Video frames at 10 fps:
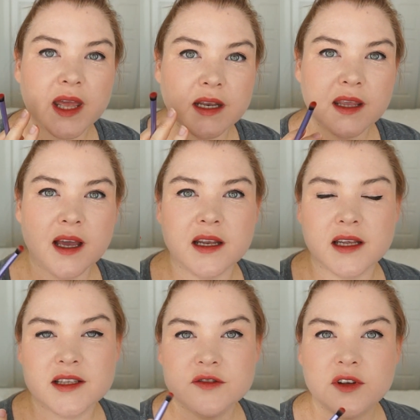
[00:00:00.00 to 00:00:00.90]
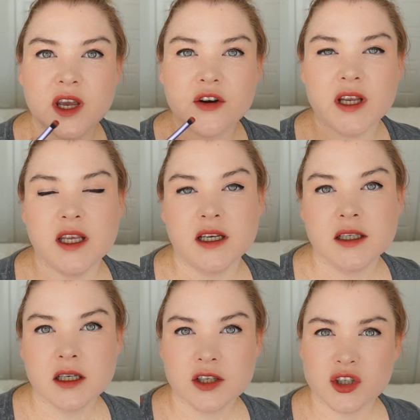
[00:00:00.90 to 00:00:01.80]
And again, it's very
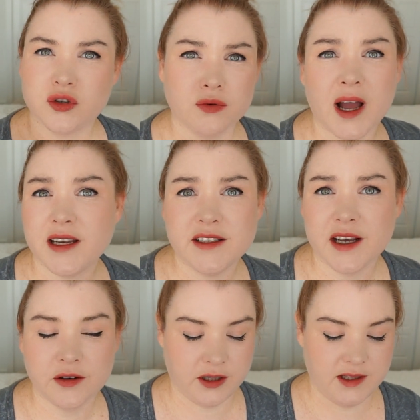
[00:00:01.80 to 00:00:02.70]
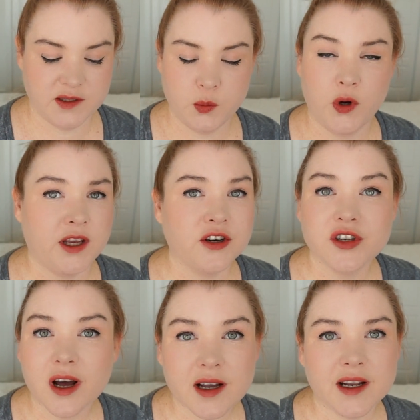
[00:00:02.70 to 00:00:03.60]
dried down at this point. You're
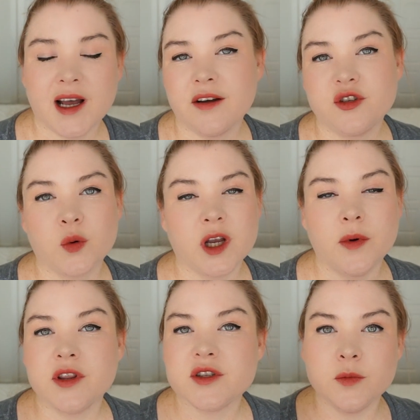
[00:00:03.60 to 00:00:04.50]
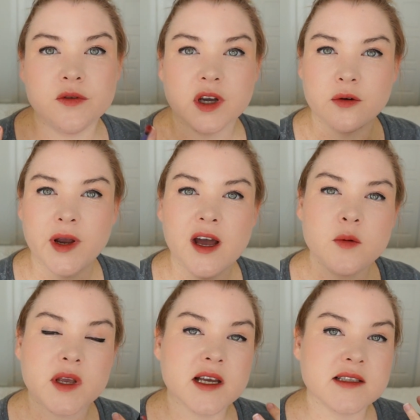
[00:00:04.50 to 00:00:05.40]
not gonna have to worry about this moving
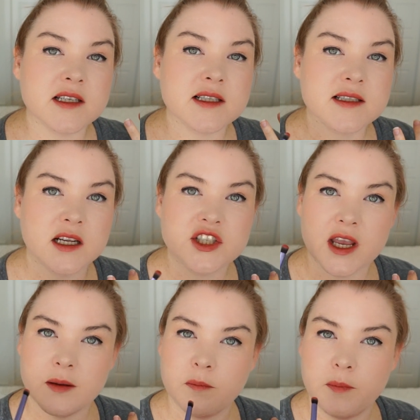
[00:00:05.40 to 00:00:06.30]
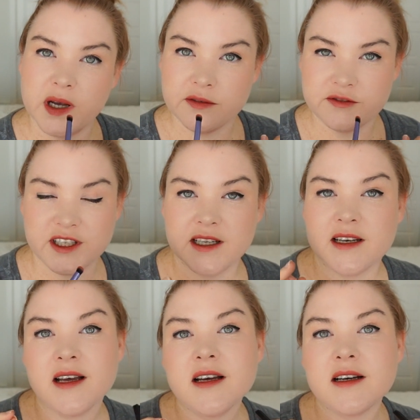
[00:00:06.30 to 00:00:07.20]
around because it is such a buffed
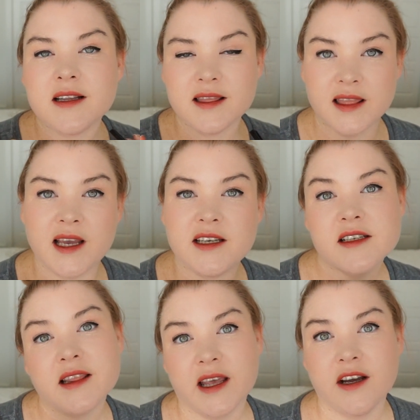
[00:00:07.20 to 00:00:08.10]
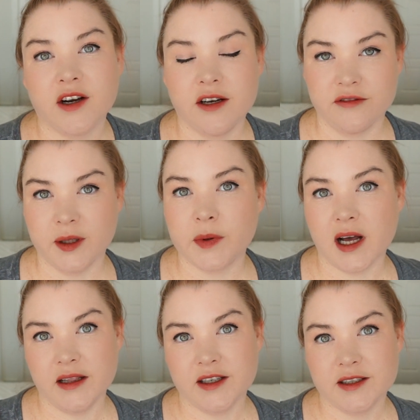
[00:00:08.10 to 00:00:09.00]
in light layer of lip
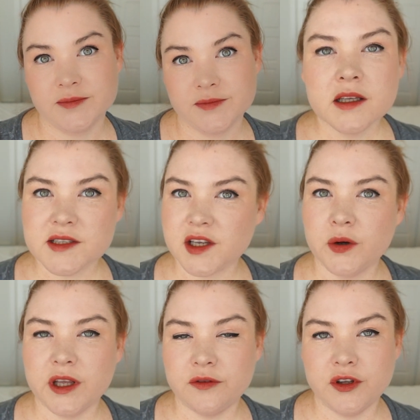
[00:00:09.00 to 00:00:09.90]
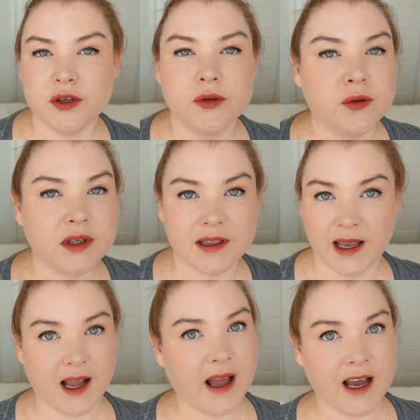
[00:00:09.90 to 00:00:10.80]
color. So if you,
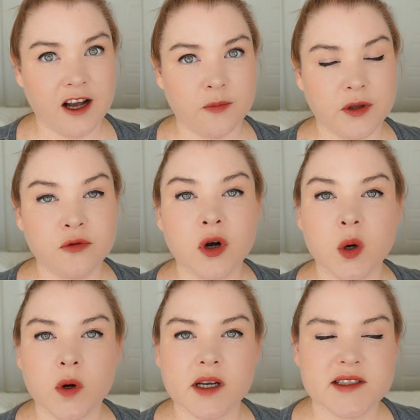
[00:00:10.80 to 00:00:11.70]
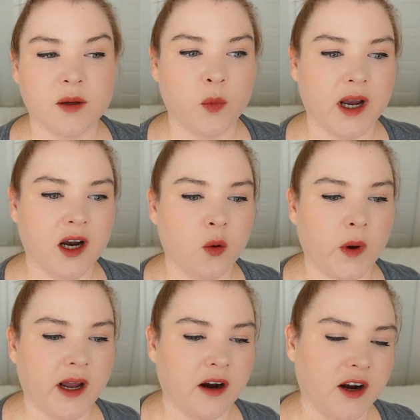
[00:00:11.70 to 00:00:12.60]
like I have before, work somewhere
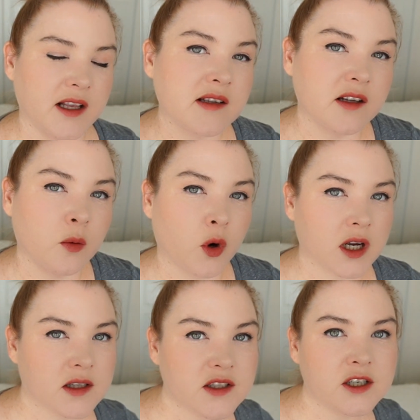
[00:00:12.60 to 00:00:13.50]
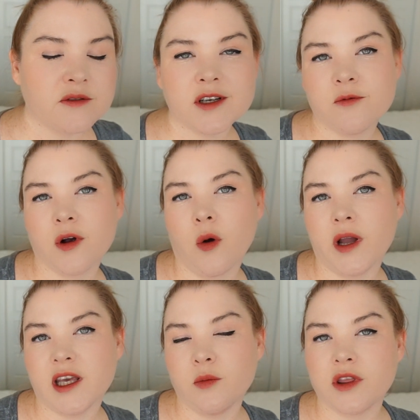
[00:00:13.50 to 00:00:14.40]
where it's a little more conservative, we're
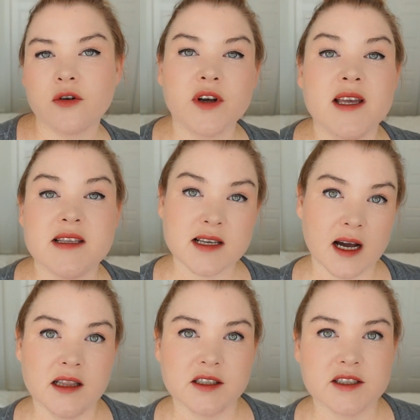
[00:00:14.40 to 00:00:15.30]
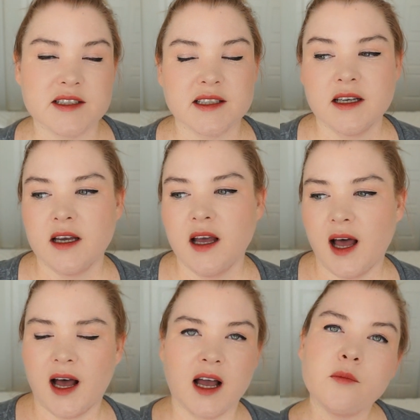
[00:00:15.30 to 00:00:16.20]
going in with crazy colors,
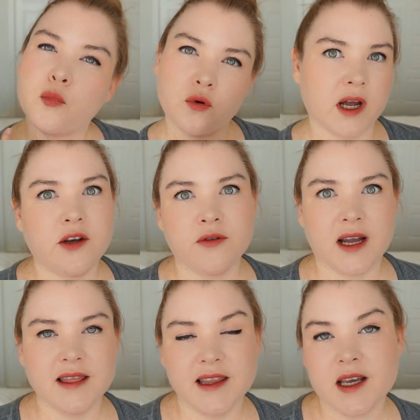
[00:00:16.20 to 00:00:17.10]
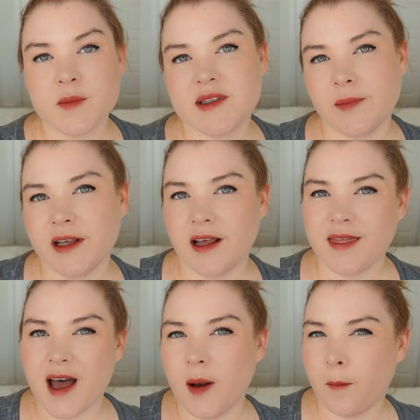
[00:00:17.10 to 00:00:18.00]
uh, bright red lips, something like
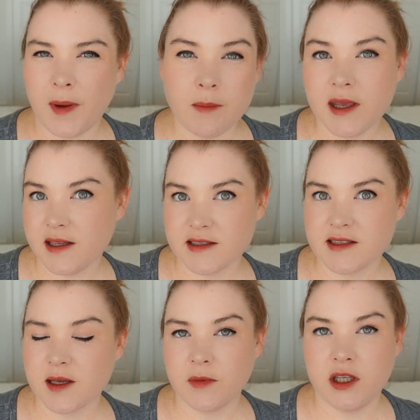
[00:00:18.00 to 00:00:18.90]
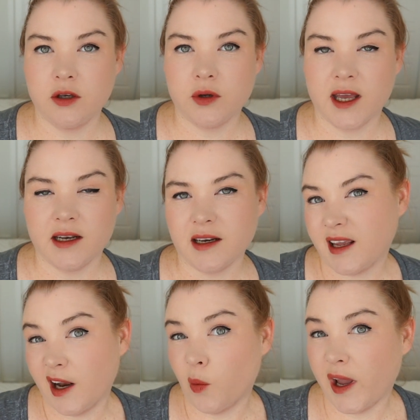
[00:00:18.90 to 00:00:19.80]
that maybe isn't something you can
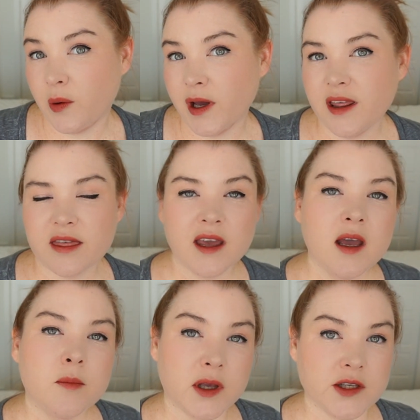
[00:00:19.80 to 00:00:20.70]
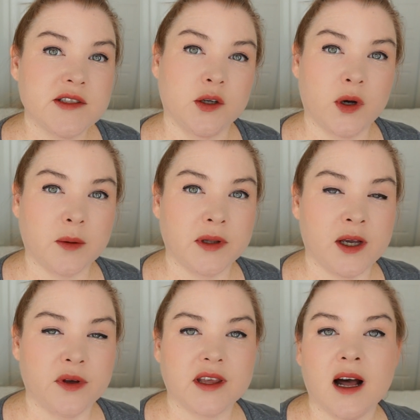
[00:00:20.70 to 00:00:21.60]
get away with, but you still wanna
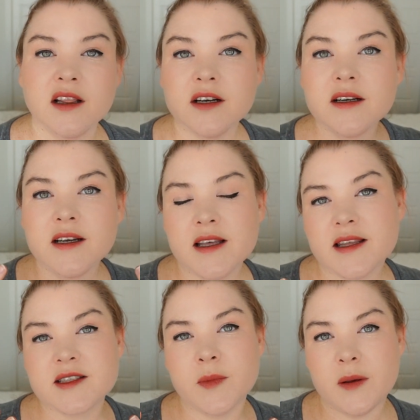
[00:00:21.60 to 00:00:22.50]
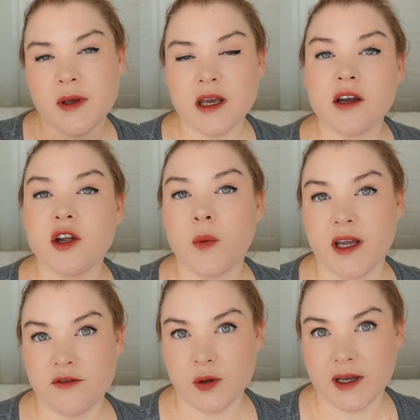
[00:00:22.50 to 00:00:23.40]
play with color, this may be a good
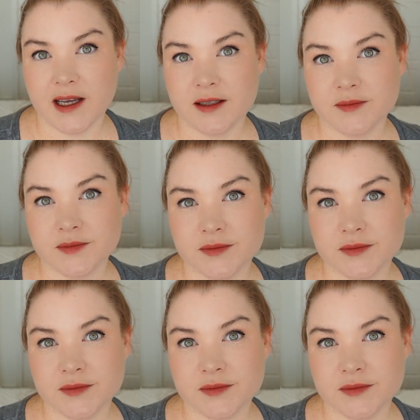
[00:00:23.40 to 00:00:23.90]
way of doing it